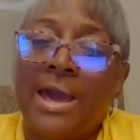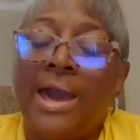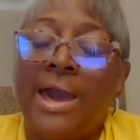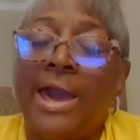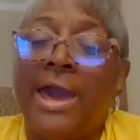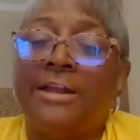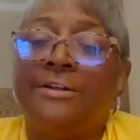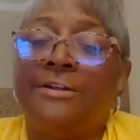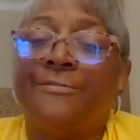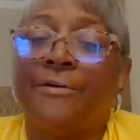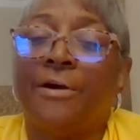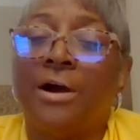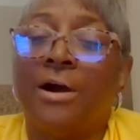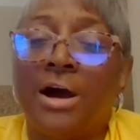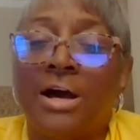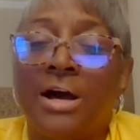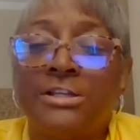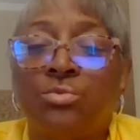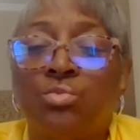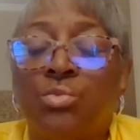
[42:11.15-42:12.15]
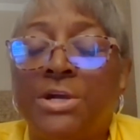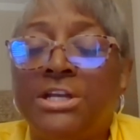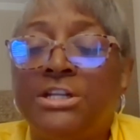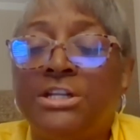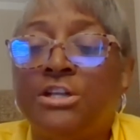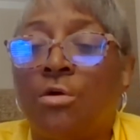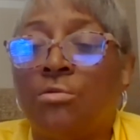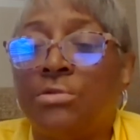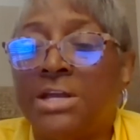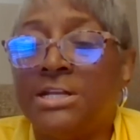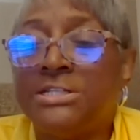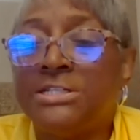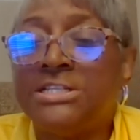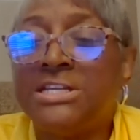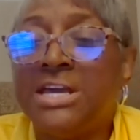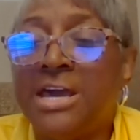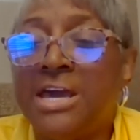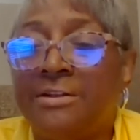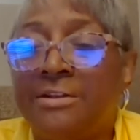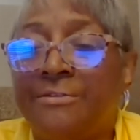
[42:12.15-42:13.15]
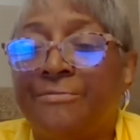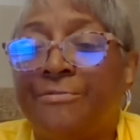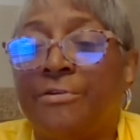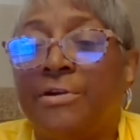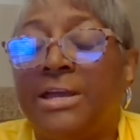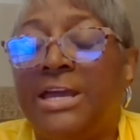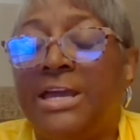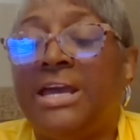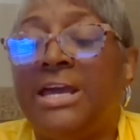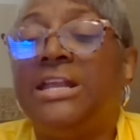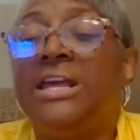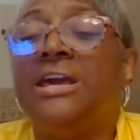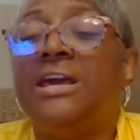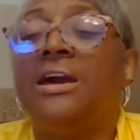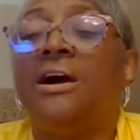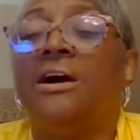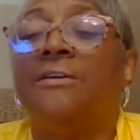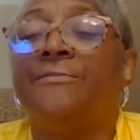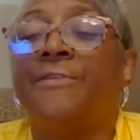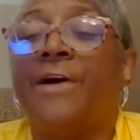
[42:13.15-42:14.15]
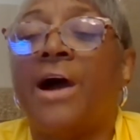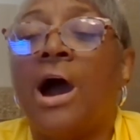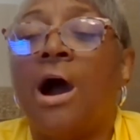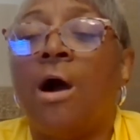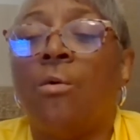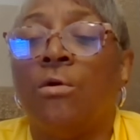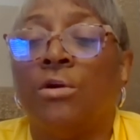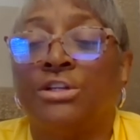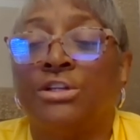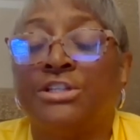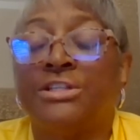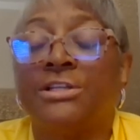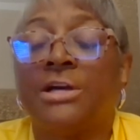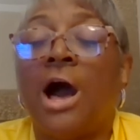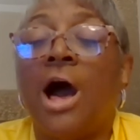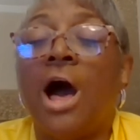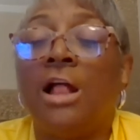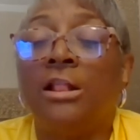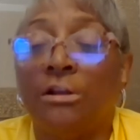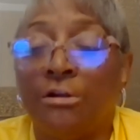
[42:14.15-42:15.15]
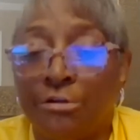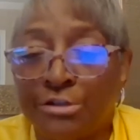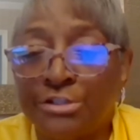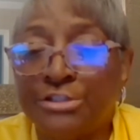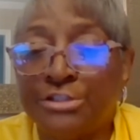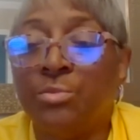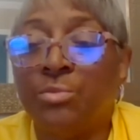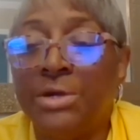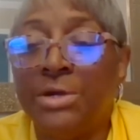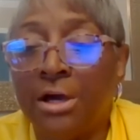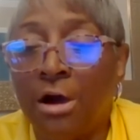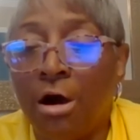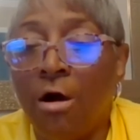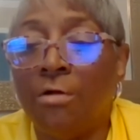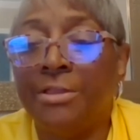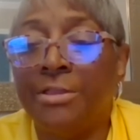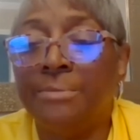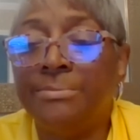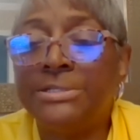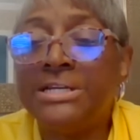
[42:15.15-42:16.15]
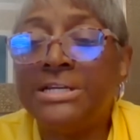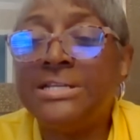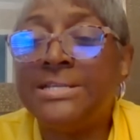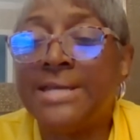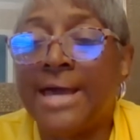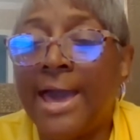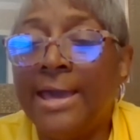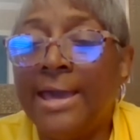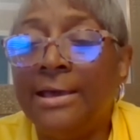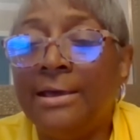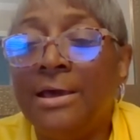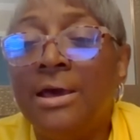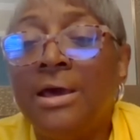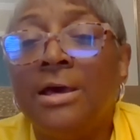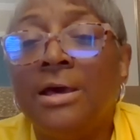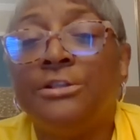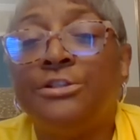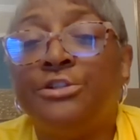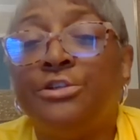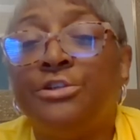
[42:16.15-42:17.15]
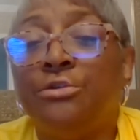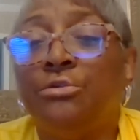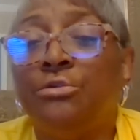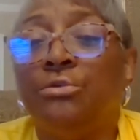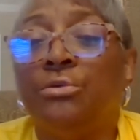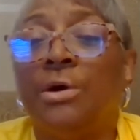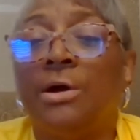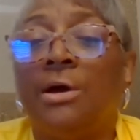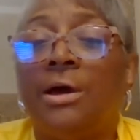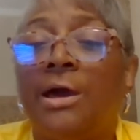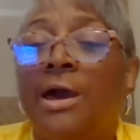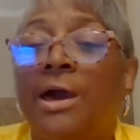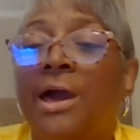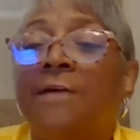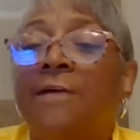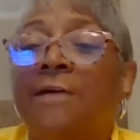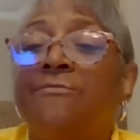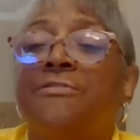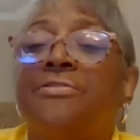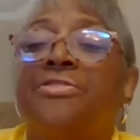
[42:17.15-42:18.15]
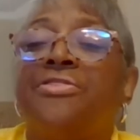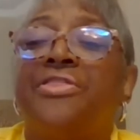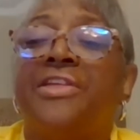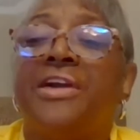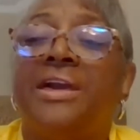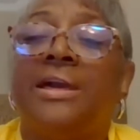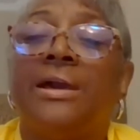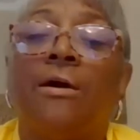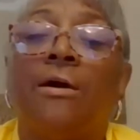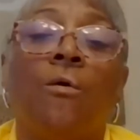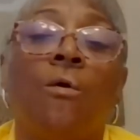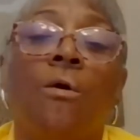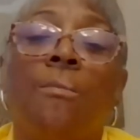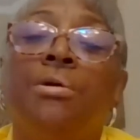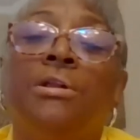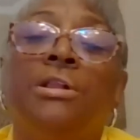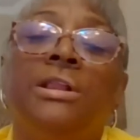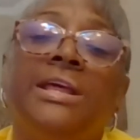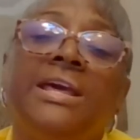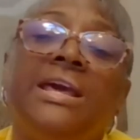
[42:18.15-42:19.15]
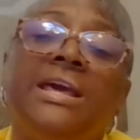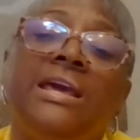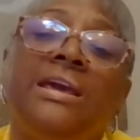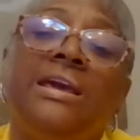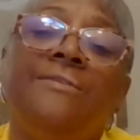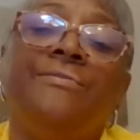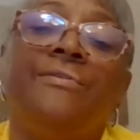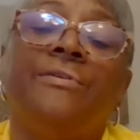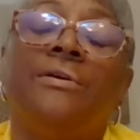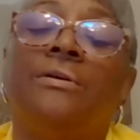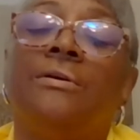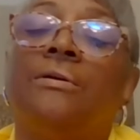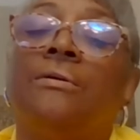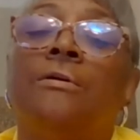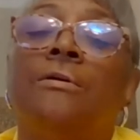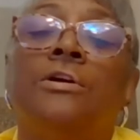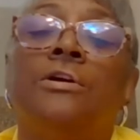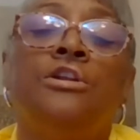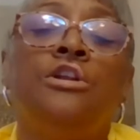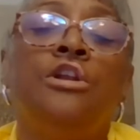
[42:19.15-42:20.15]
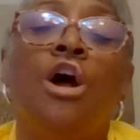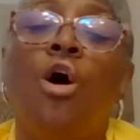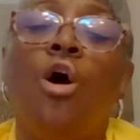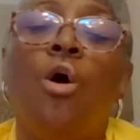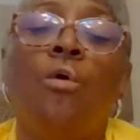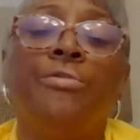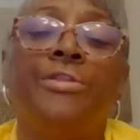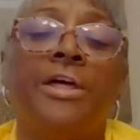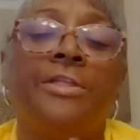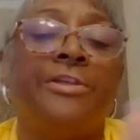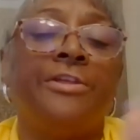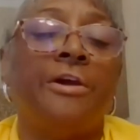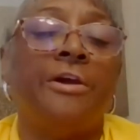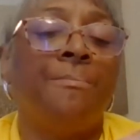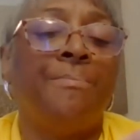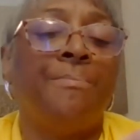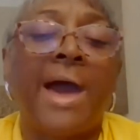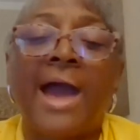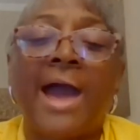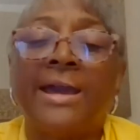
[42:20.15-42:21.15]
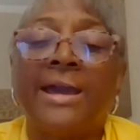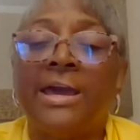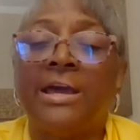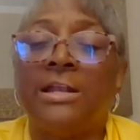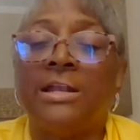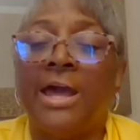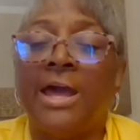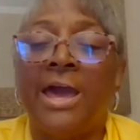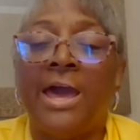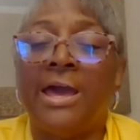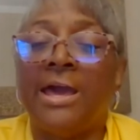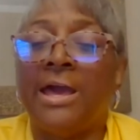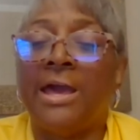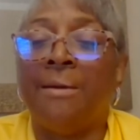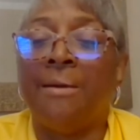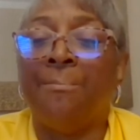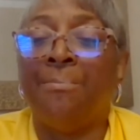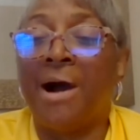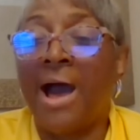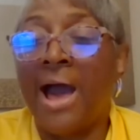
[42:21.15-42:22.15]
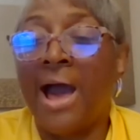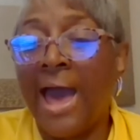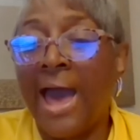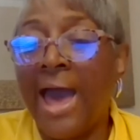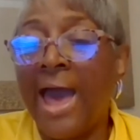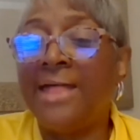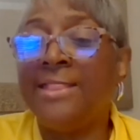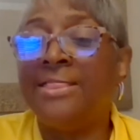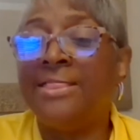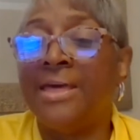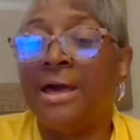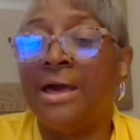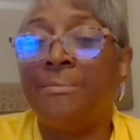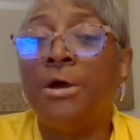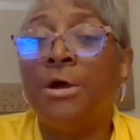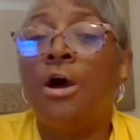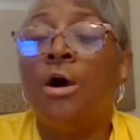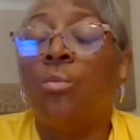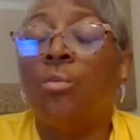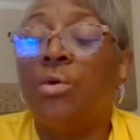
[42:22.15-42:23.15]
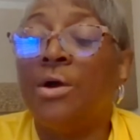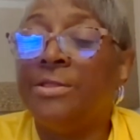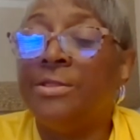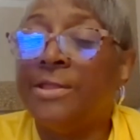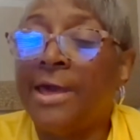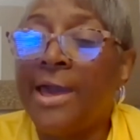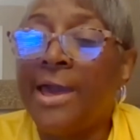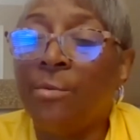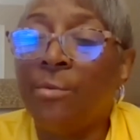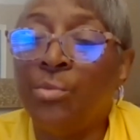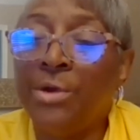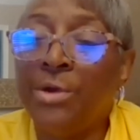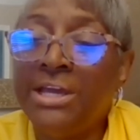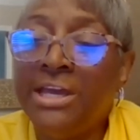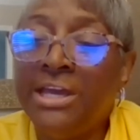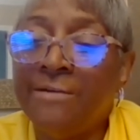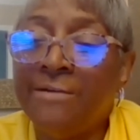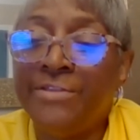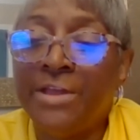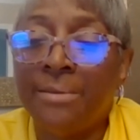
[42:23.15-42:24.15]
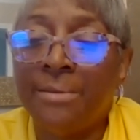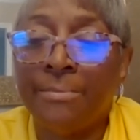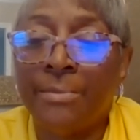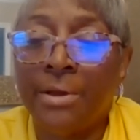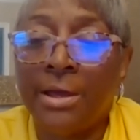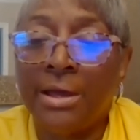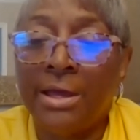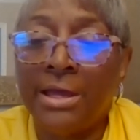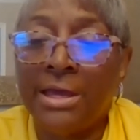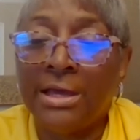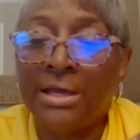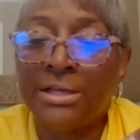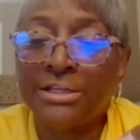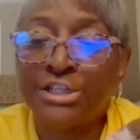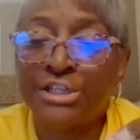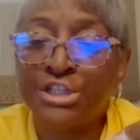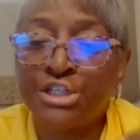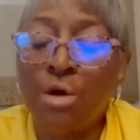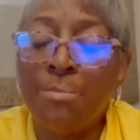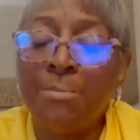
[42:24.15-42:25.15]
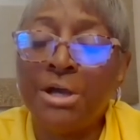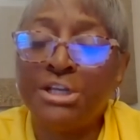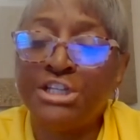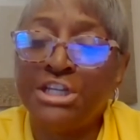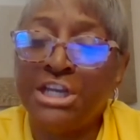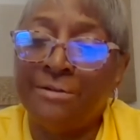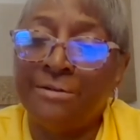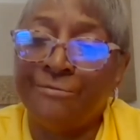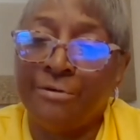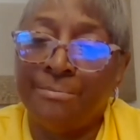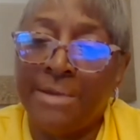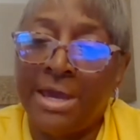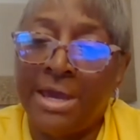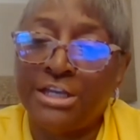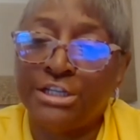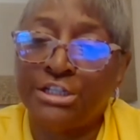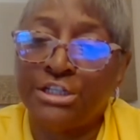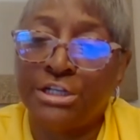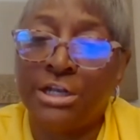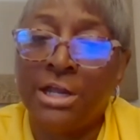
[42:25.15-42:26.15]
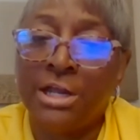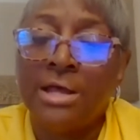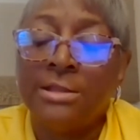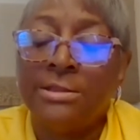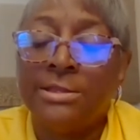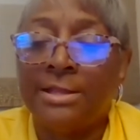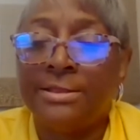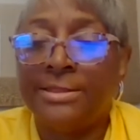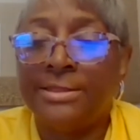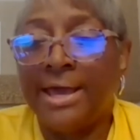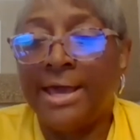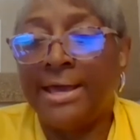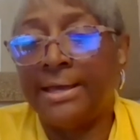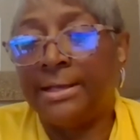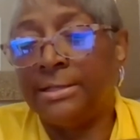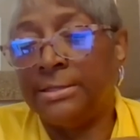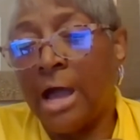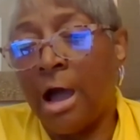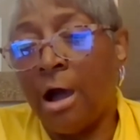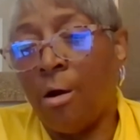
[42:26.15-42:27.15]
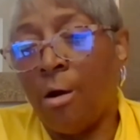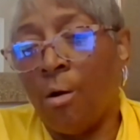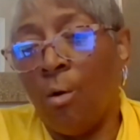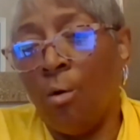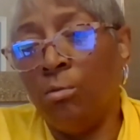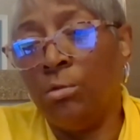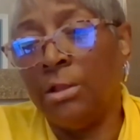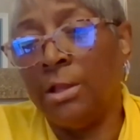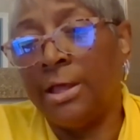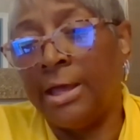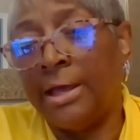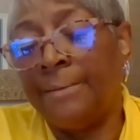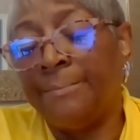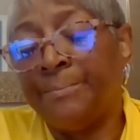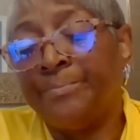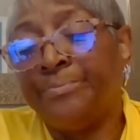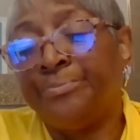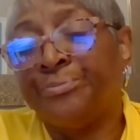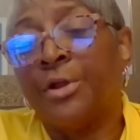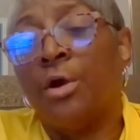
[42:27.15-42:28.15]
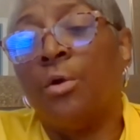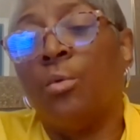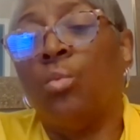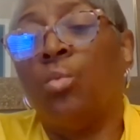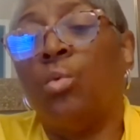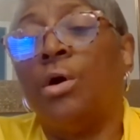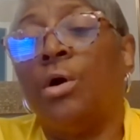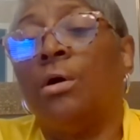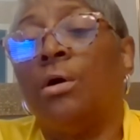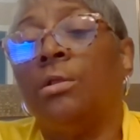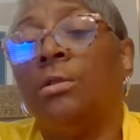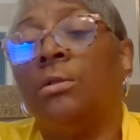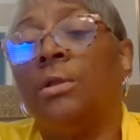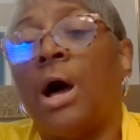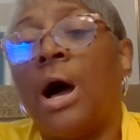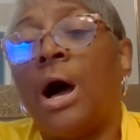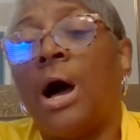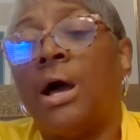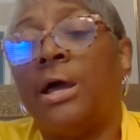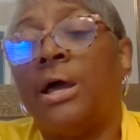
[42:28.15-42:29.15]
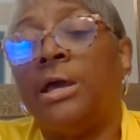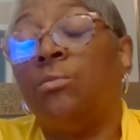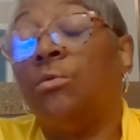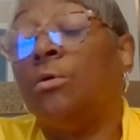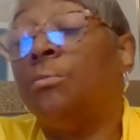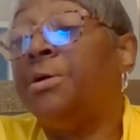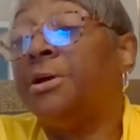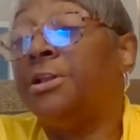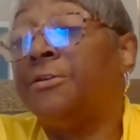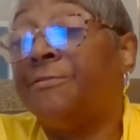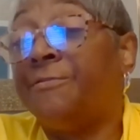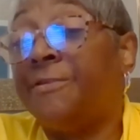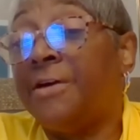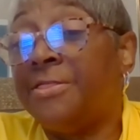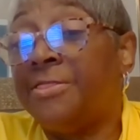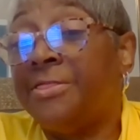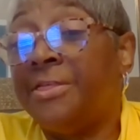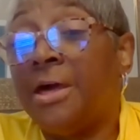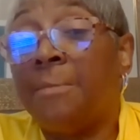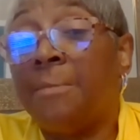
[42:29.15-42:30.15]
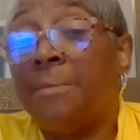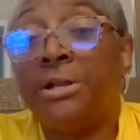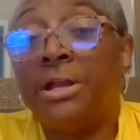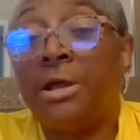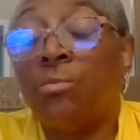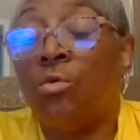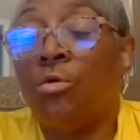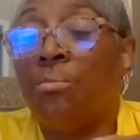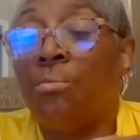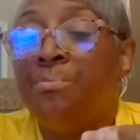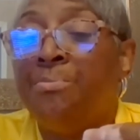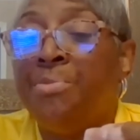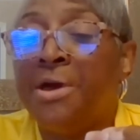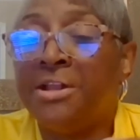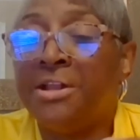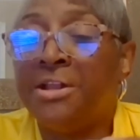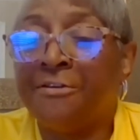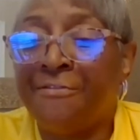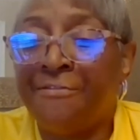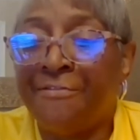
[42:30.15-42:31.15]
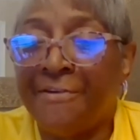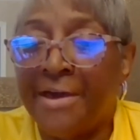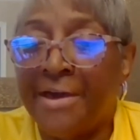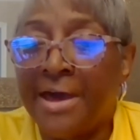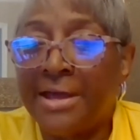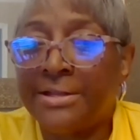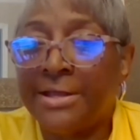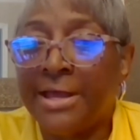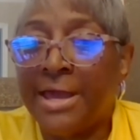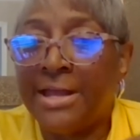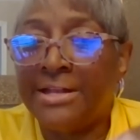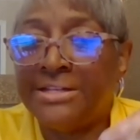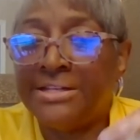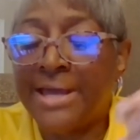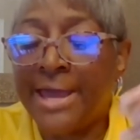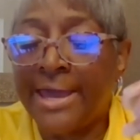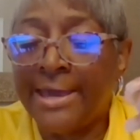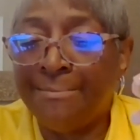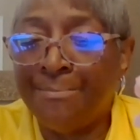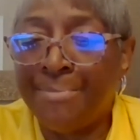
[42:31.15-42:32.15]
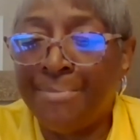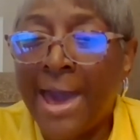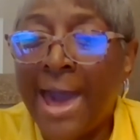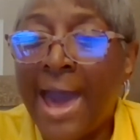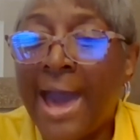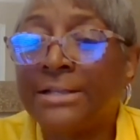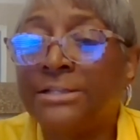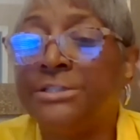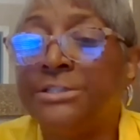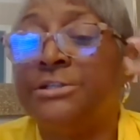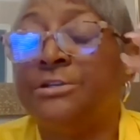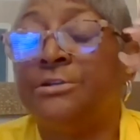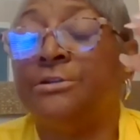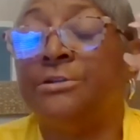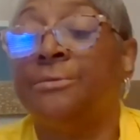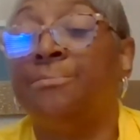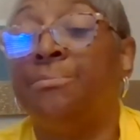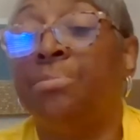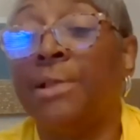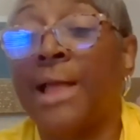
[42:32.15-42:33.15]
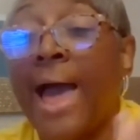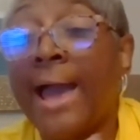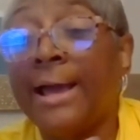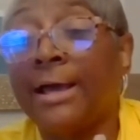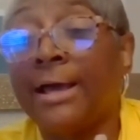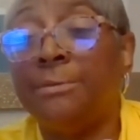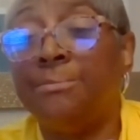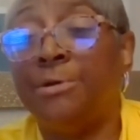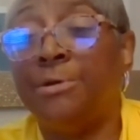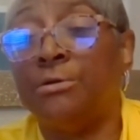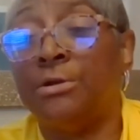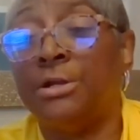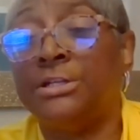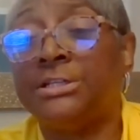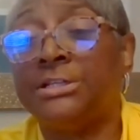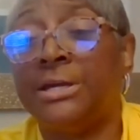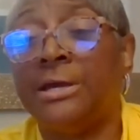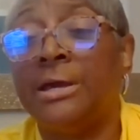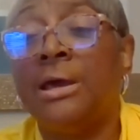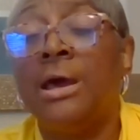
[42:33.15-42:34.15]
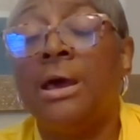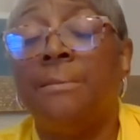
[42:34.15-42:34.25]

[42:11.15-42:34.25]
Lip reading: And for us, we don't intend for any of our scholars that we call them today to ever think or believe or know that they're back at behind them when we give them so much information that they not only will it will benefit them, but it will benefit and take back to the Black community.